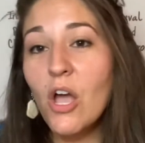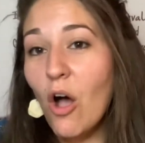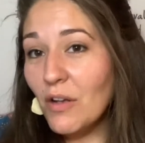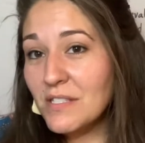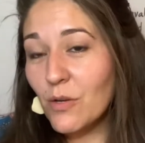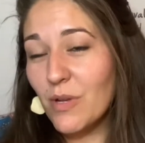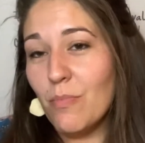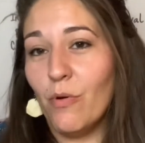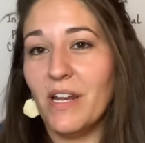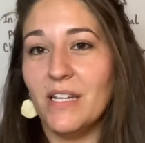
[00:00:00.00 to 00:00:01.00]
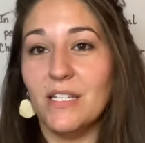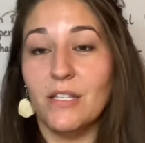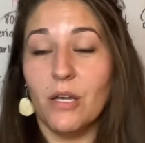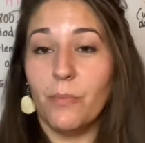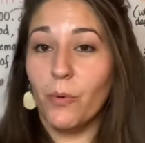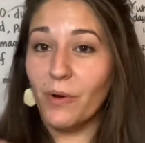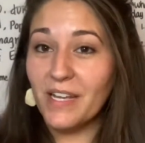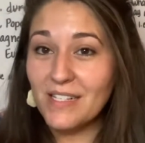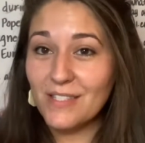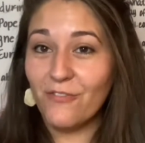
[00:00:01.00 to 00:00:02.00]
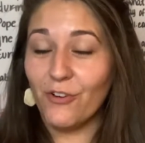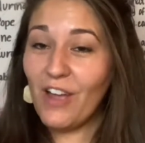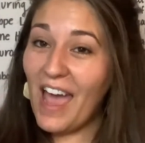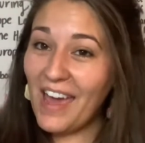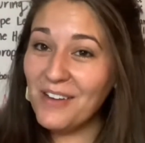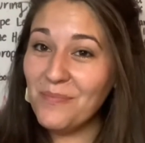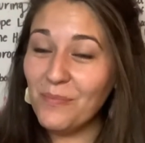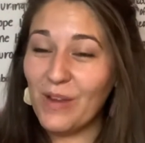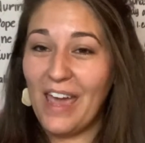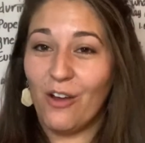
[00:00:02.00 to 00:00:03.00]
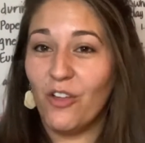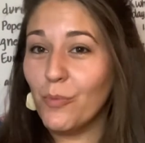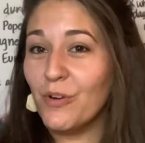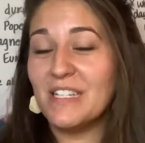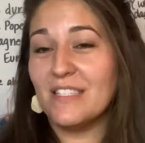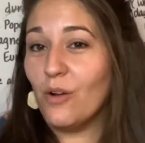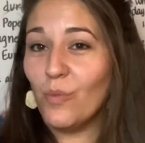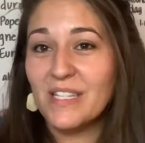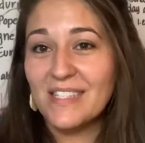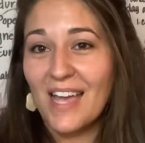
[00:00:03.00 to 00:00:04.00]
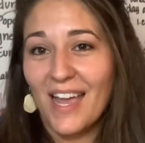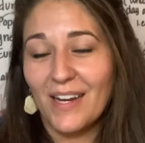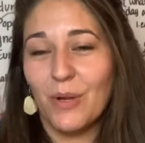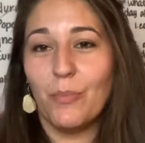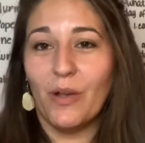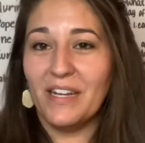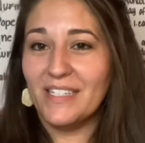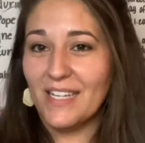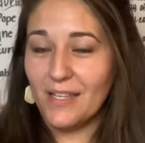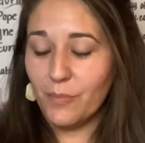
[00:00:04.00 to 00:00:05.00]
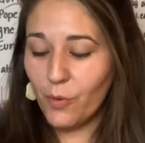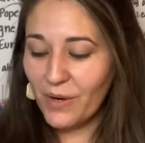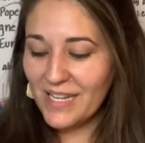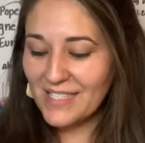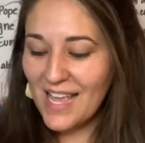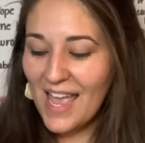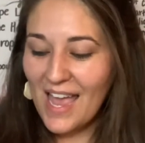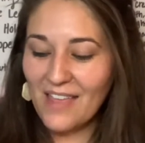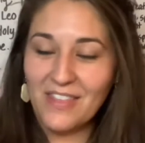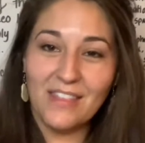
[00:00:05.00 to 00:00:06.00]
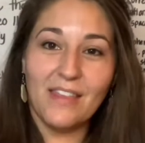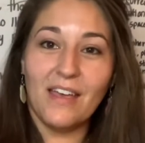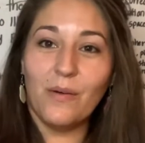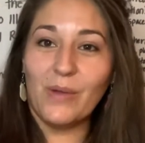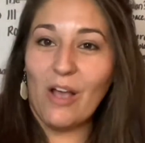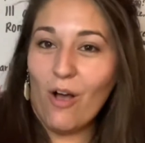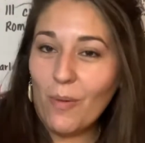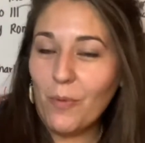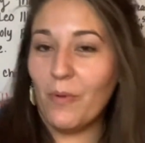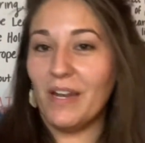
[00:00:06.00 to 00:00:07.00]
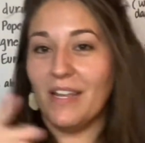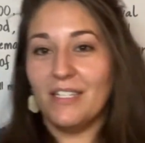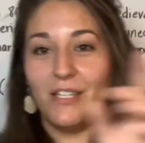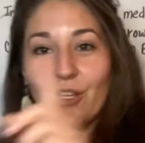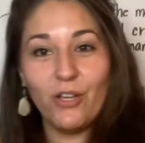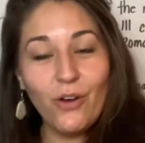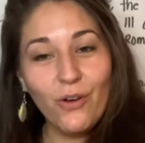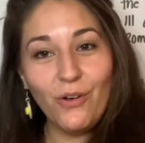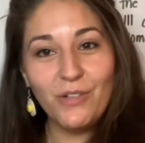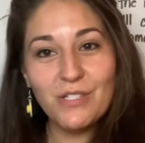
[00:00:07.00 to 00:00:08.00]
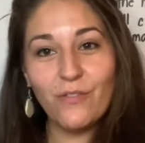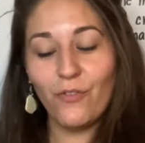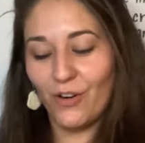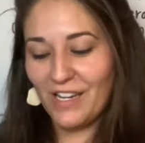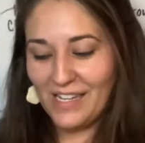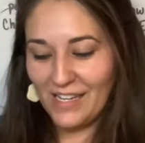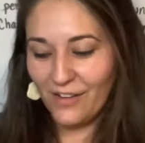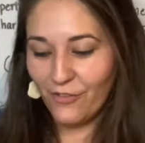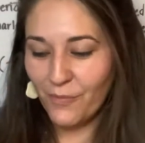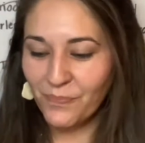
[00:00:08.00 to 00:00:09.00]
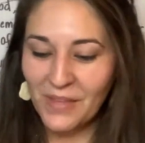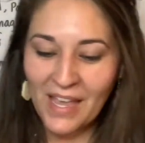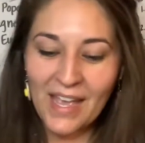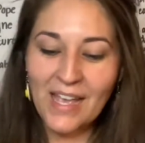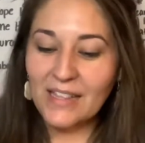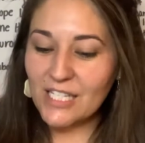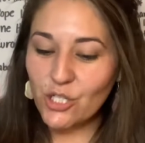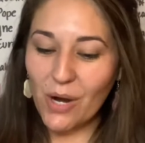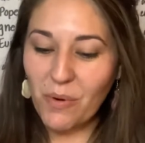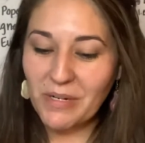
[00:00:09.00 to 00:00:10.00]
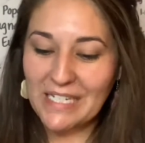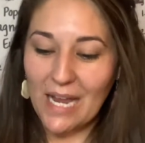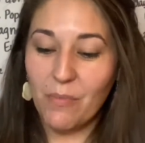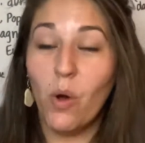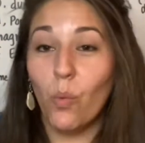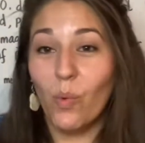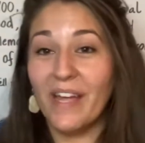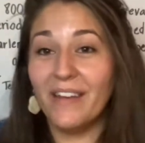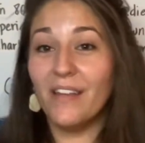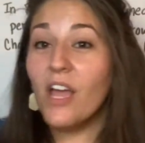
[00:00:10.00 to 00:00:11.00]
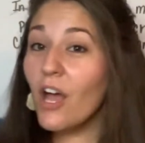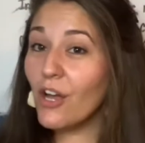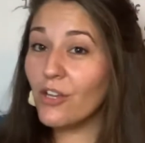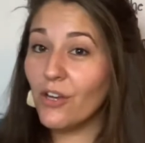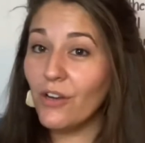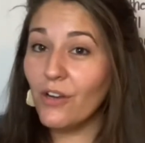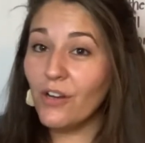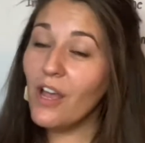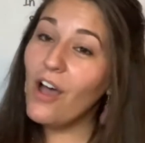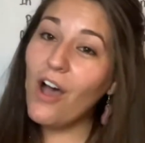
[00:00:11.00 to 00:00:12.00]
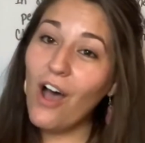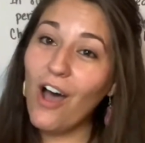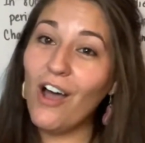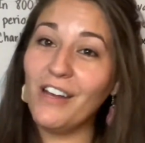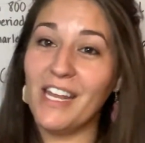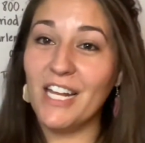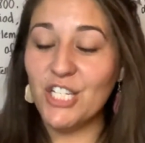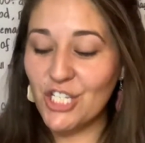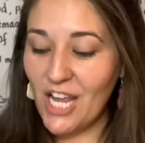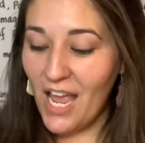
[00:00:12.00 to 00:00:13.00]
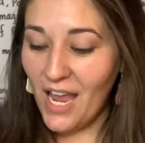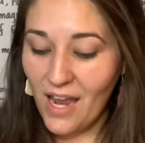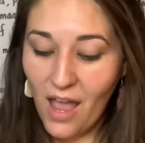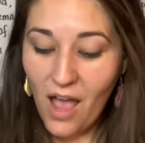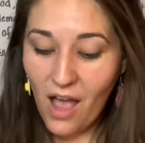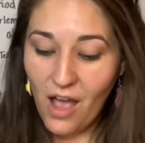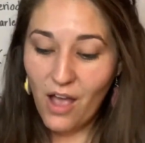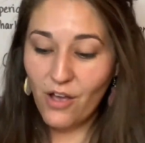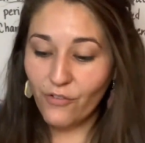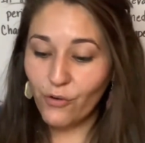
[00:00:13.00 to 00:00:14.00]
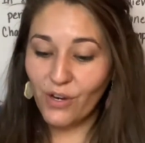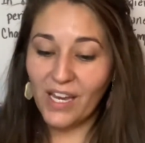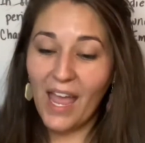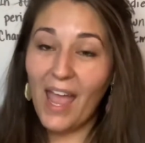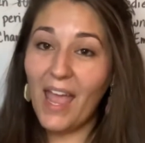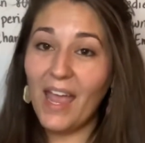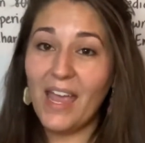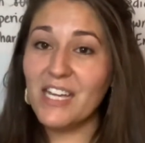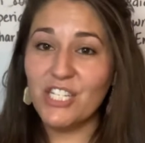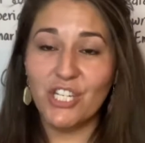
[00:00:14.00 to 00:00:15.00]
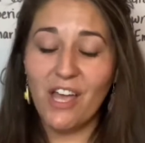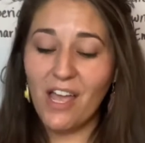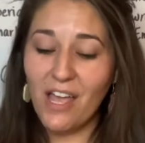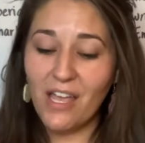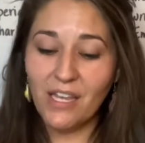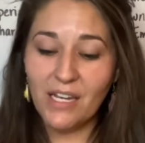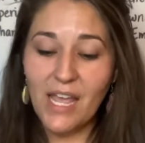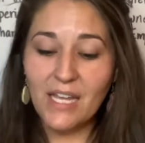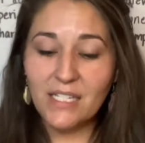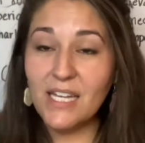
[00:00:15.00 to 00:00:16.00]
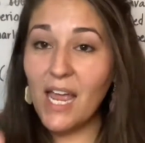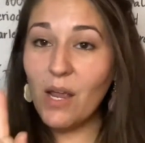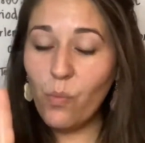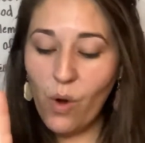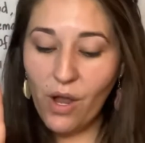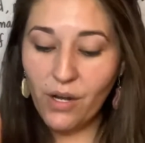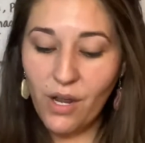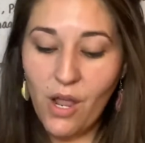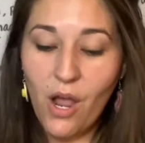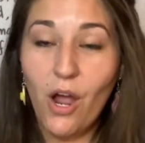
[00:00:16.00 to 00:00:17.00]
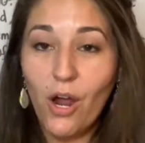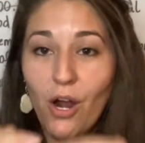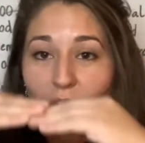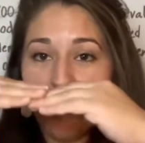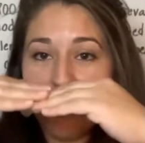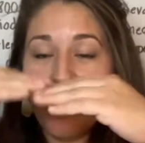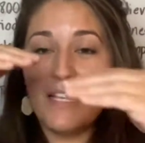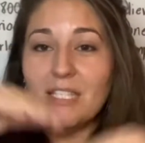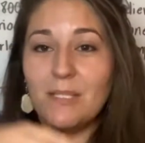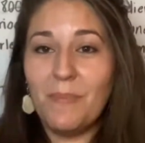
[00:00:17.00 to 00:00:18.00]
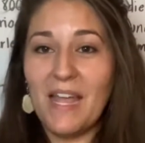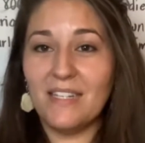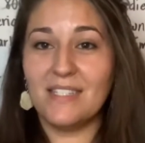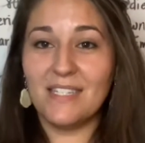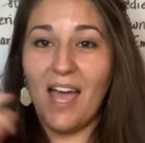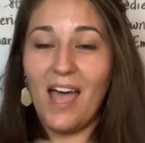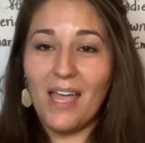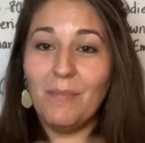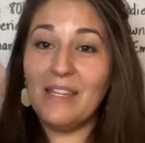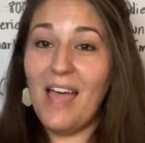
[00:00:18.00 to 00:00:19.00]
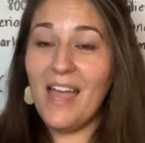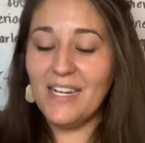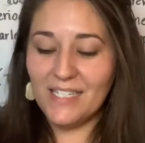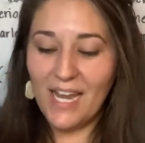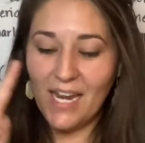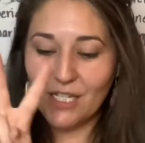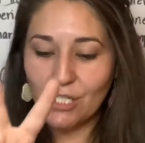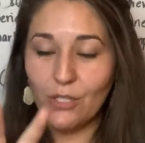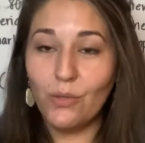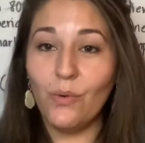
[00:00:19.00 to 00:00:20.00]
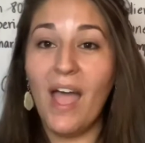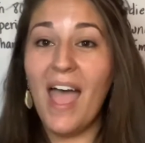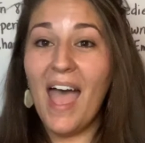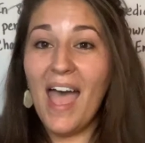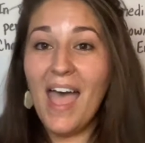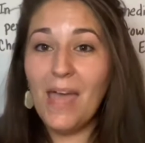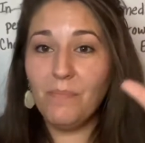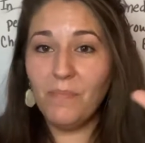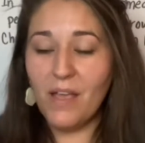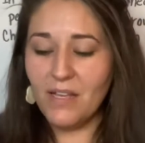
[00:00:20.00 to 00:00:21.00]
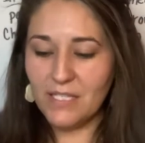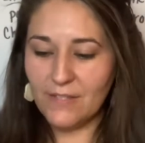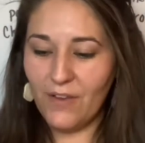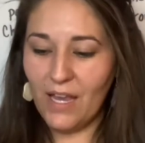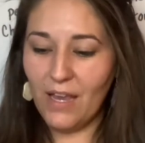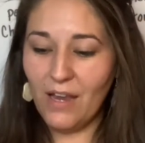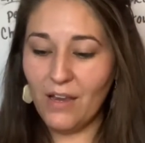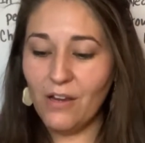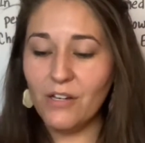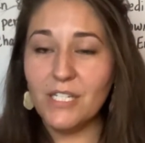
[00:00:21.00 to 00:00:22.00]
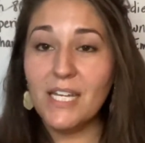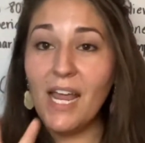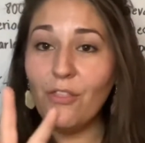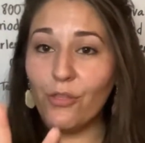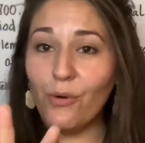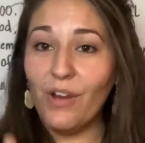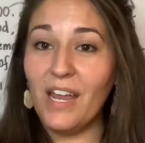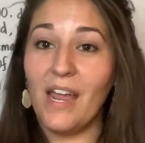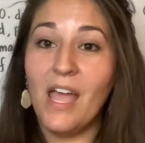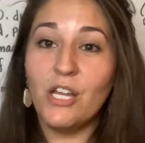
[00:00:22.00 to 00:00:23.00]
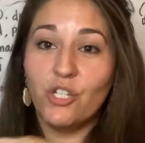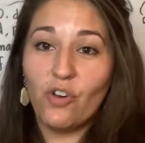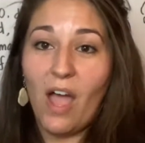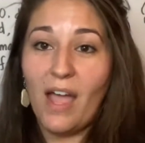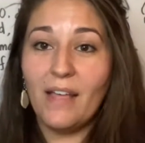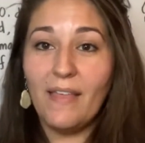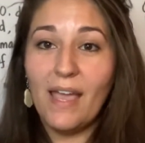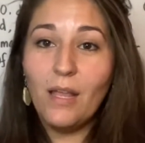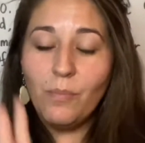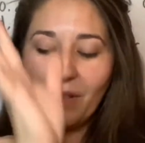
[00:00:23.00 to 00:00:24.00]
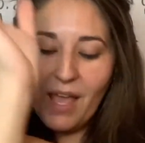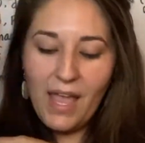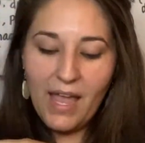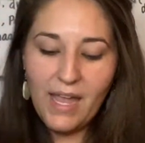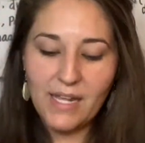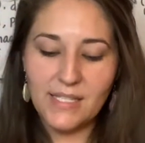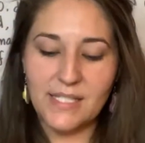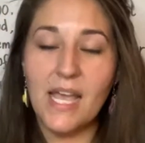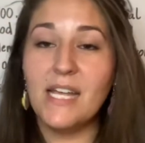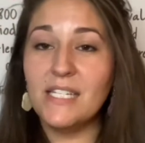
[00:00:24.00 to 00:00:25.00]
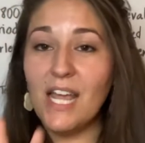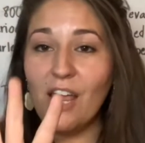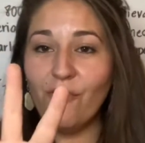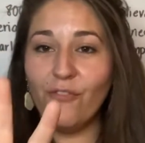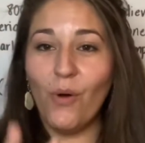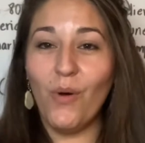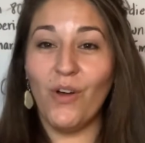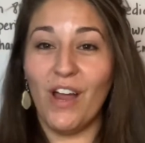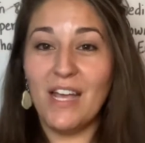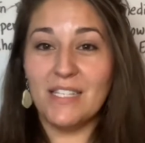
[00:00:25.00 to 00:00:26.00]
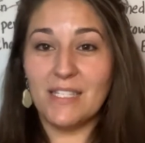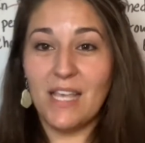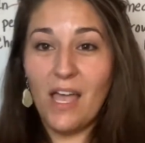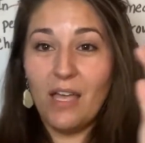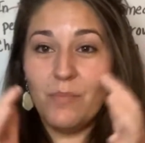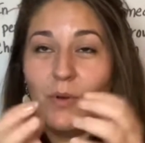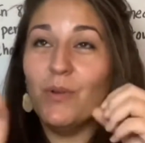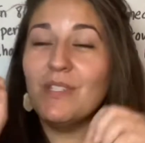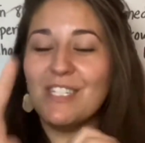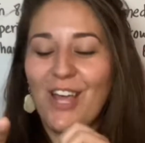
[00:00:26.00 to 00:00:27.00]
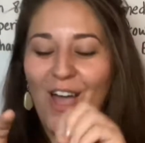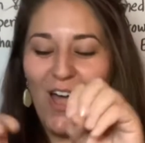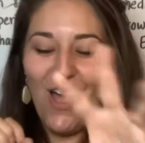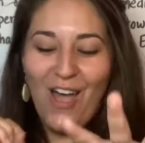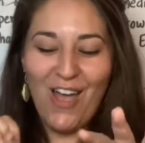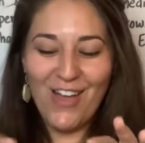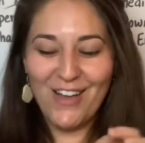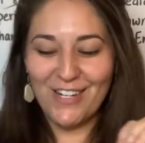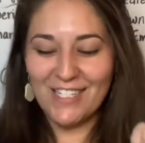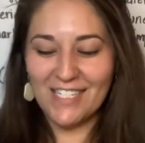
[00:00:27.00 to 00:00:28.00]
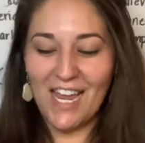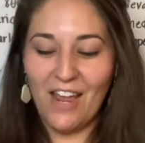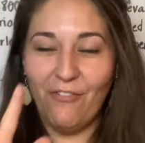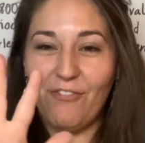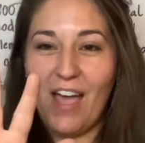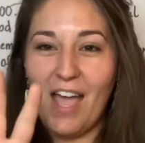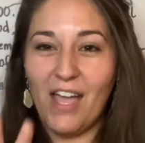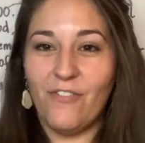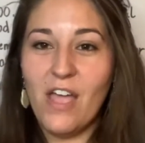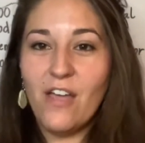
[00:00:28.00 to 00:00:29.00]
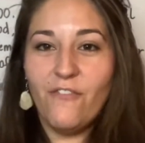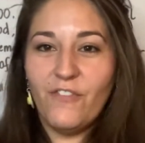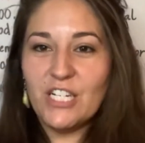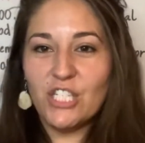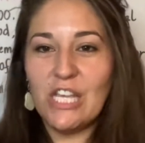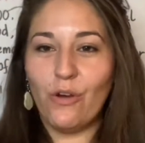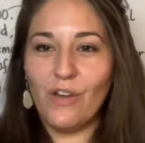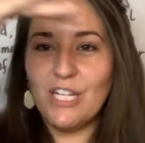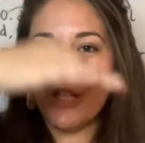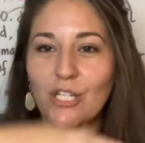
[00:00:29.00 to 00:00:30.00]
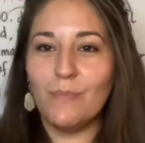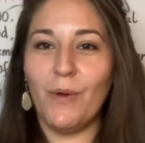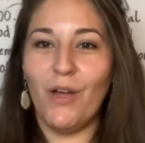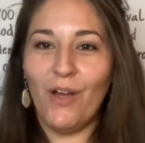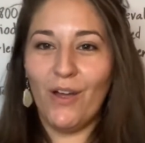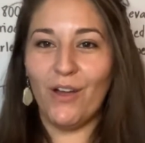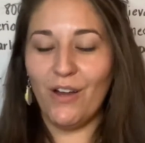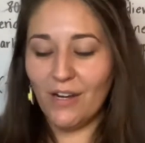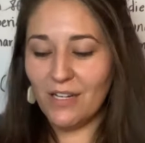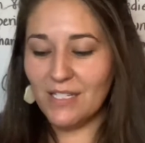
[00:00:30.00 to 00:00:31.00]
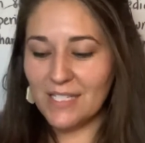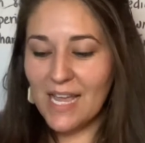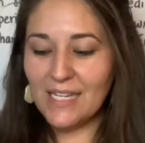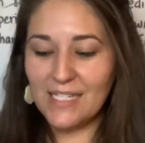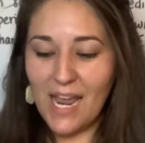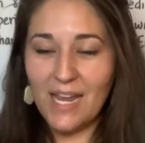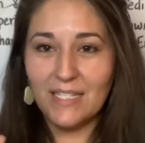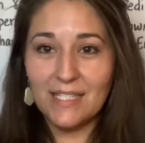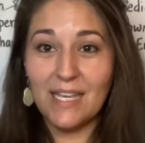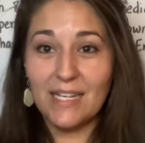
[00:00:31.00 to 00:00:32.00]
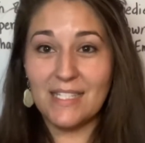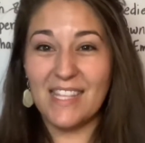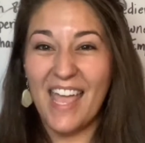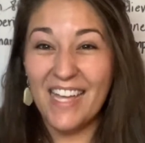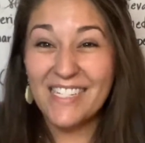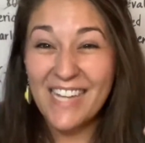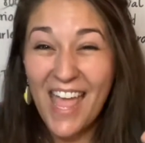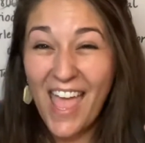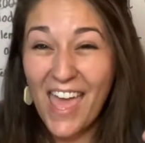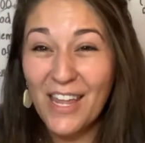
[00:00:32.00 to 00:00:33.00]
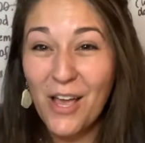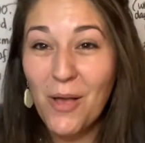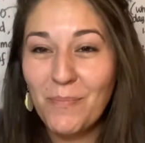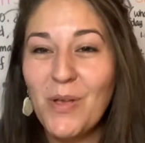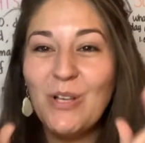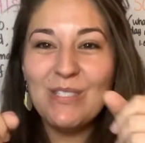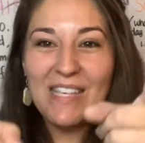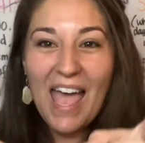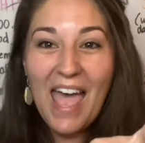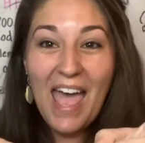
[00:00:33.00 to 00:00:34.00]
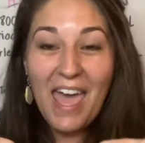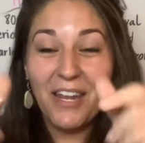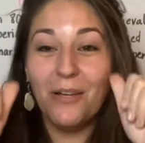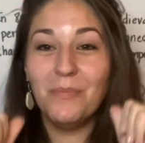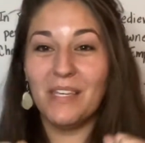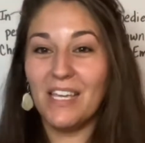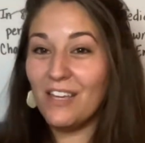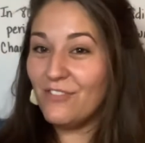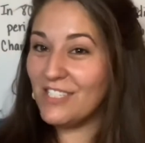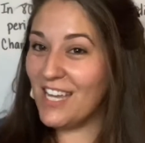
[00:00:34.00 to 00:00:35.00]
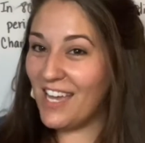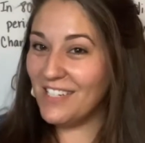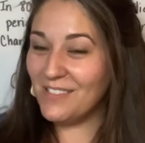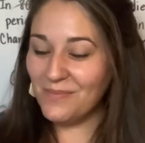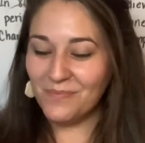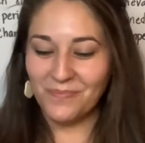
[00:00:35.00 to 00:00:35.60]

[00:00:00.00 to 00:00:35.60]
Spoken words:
Also, we pointed to the boys. For Adam, we had all the boys sit on one side. We pointed to the boys, and then we all pointed to the girls for Eve. Let's try it one more time. What occurred on each day of creation? Day 1, Earth, space, time, light. Day 2, atmosphere. Day 3, dry land, plants. Day 4, sun, moon, stars. Day 5, fish, sea creatures, birds. Day 6, land animals, Adam, Eve. Done.